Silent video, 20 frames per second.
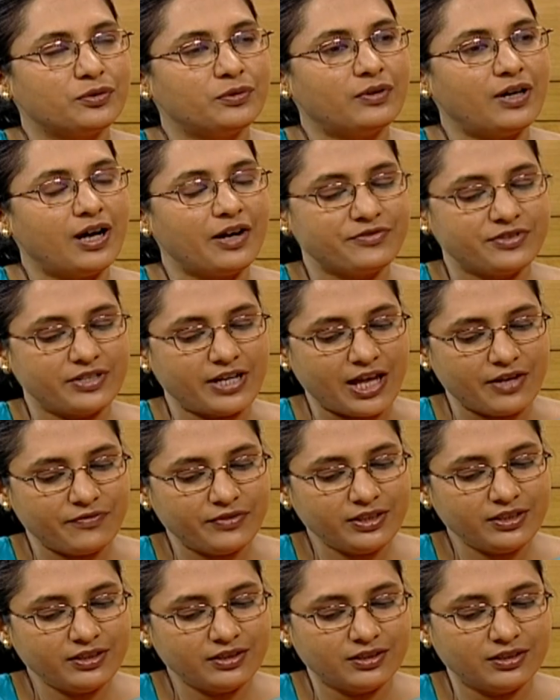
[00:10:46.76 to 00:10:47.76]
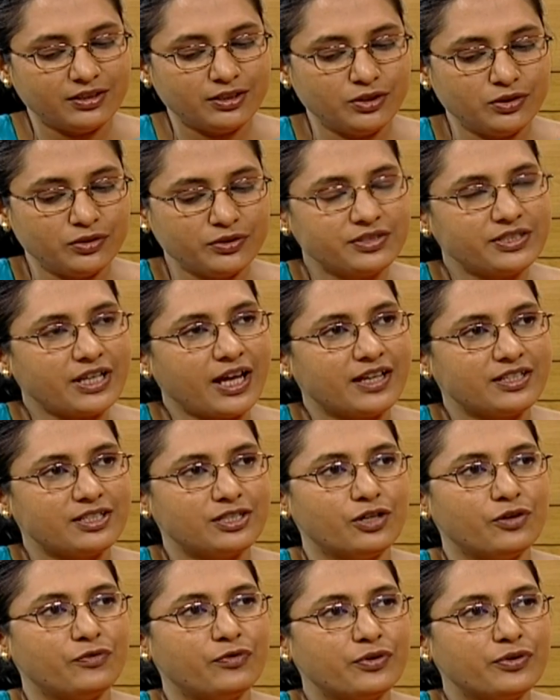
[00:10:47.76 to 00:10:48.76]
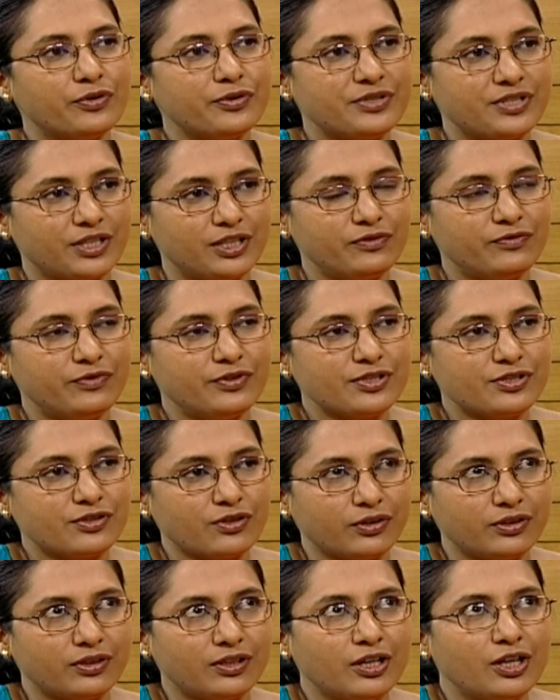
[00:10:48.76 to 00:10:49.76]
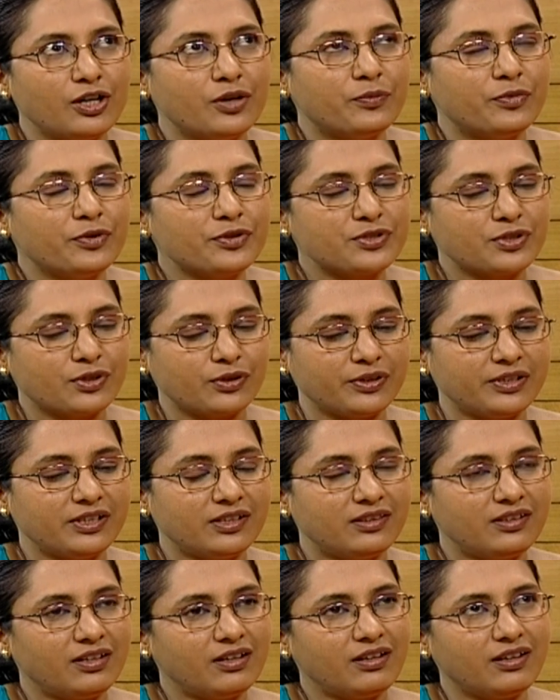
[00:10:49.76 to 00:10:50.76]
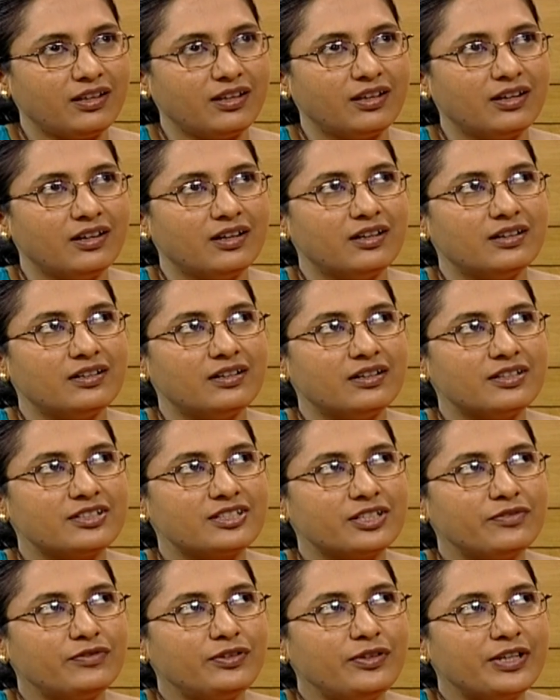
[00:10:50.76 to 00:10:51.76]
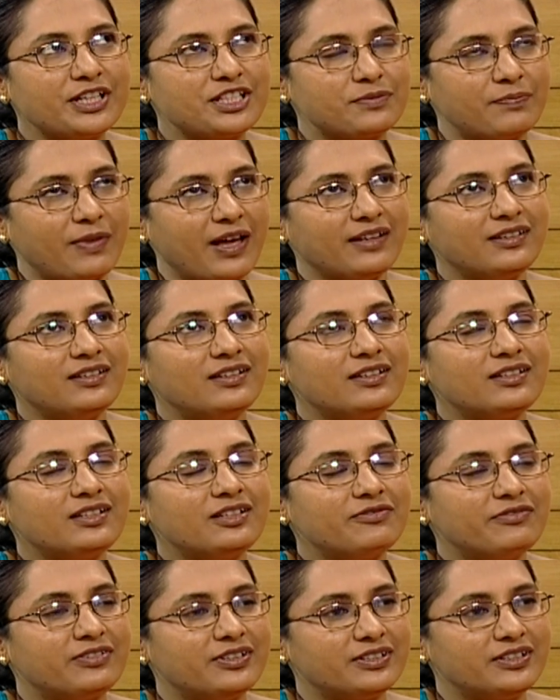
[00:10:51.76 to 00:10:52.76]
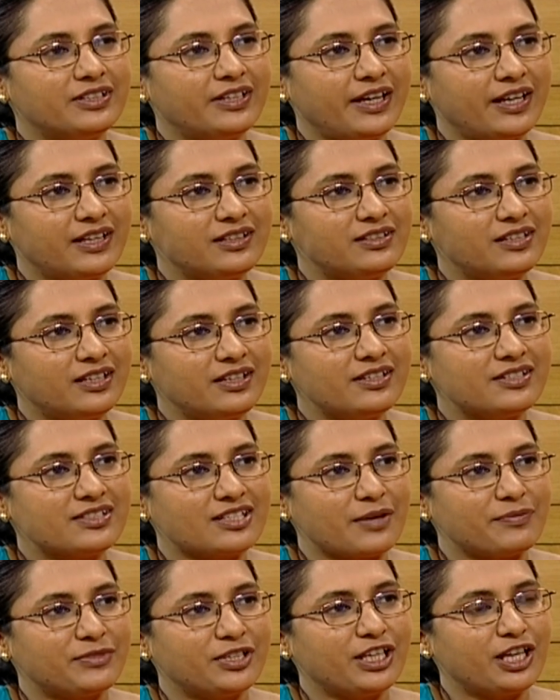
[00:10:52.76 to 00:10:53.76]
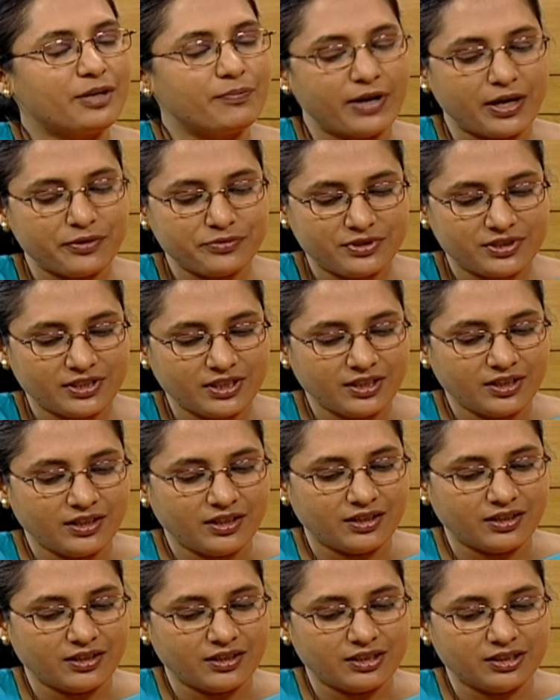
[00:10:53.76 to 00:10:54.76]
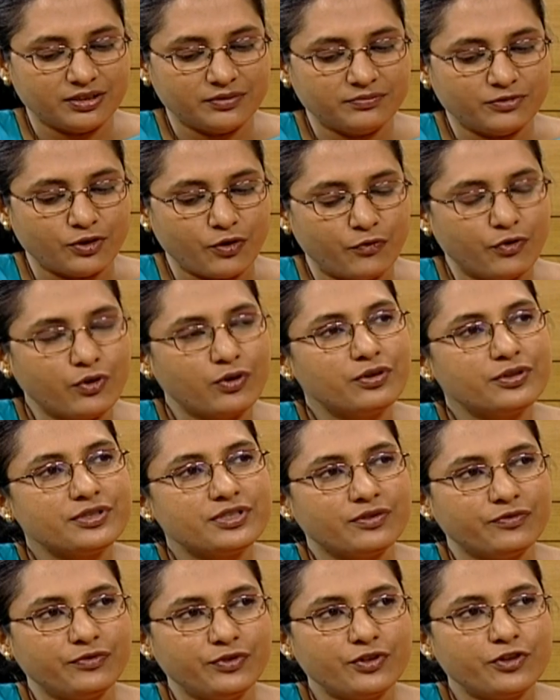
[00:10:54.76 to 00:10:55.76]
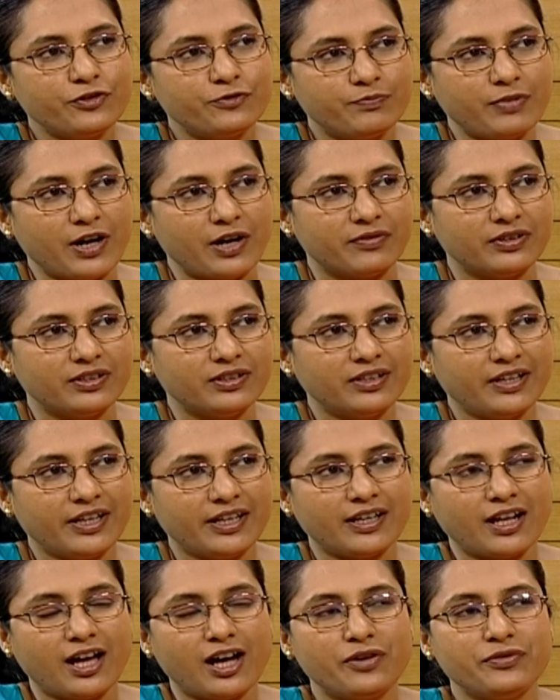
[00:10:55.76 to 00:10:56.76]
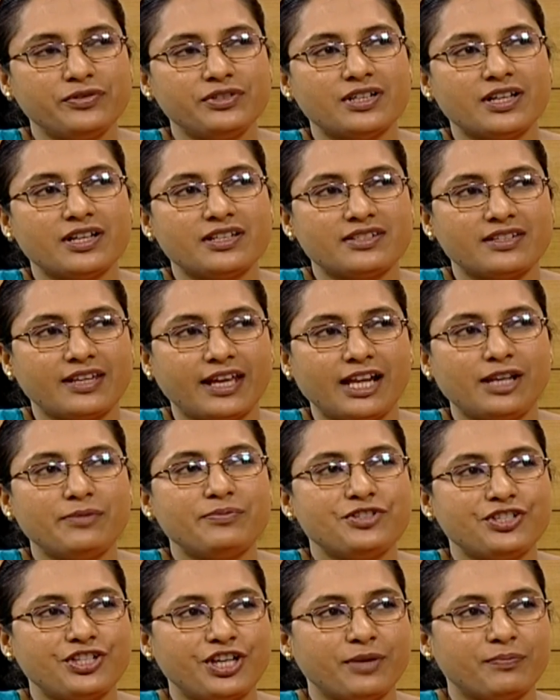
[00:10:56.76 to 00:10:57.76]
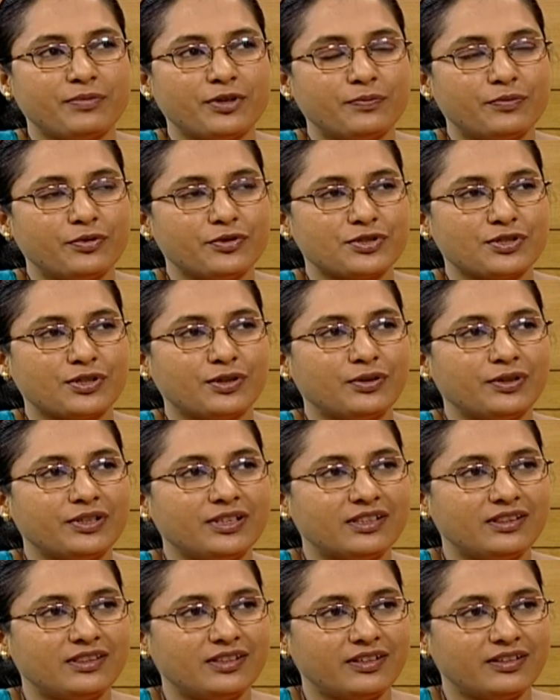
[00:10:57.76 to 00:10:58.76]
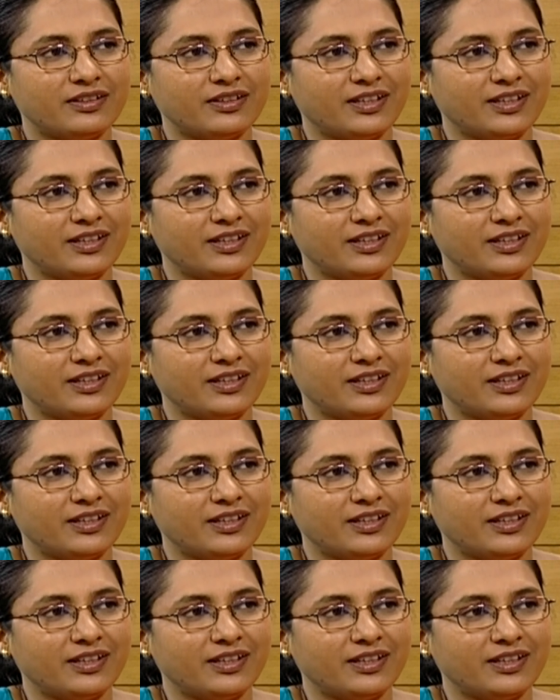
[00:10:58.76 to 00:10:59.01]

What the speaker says: after having looked at Foucault's influence on post-colonial theory, sir, will you expand a little further and tell us something about Foucault's view of power and how it has helped shape post-colonial theory?